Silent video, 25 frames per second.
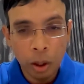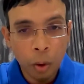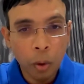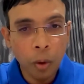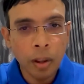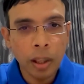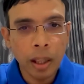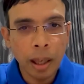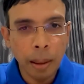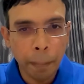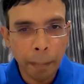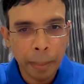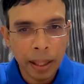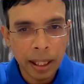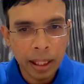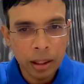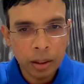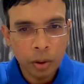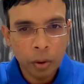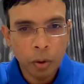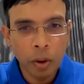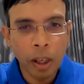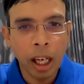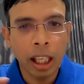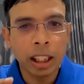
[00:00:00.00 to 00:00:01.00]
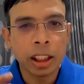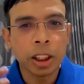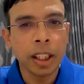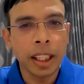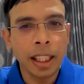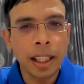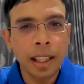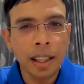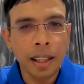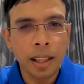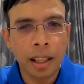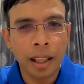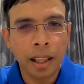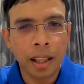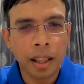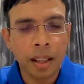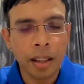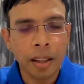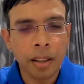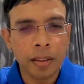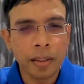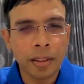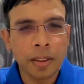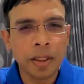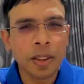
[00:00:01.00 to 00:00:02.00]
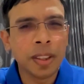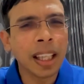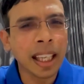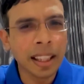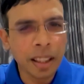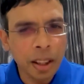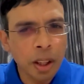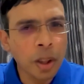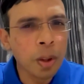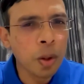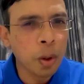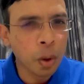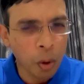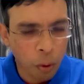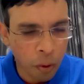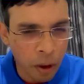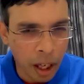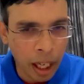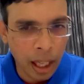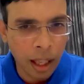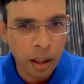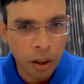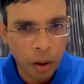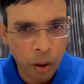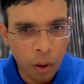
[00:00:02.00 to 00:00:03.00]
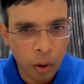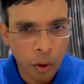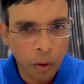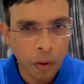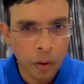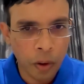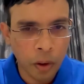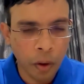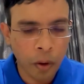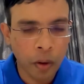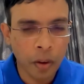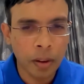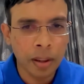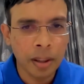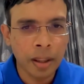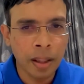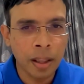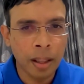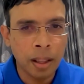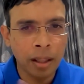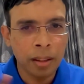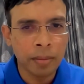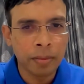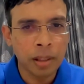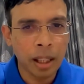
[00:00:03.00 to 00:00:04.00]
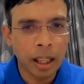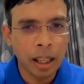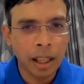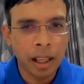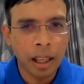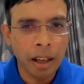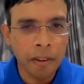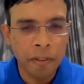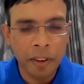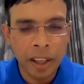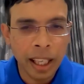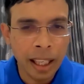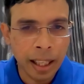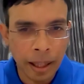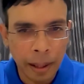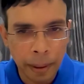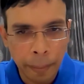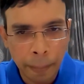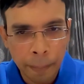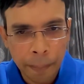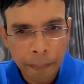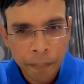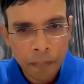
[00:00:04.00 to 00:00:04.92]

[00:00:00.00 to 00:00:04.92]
companies who actually who tend to do well every year.